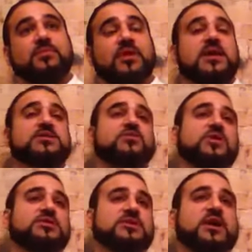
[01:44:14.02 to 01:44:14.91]
And that's
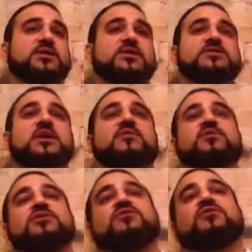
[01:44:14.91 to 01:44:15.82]
where scientists have
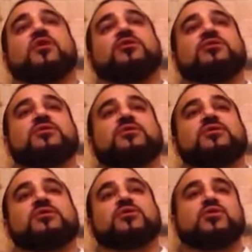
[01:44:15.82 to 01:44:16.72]
to default
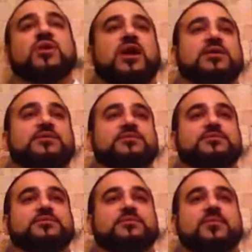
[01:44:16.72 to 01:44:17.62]
to God.
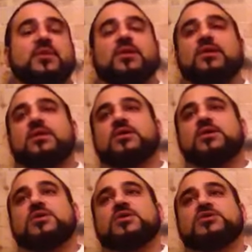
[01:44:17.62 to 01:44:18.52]

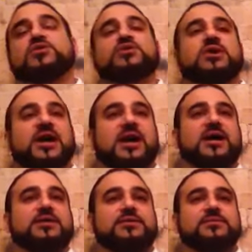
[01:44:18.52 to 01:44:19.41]
So to
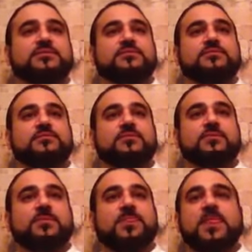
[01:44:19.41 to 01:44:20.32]
God,
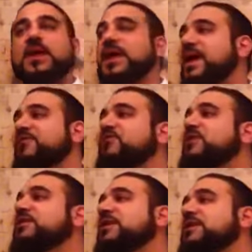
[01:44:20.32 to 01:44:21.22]

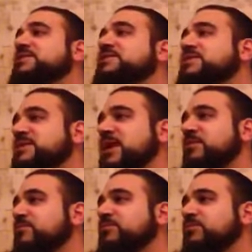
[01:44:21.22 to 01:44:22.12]
everything is the same.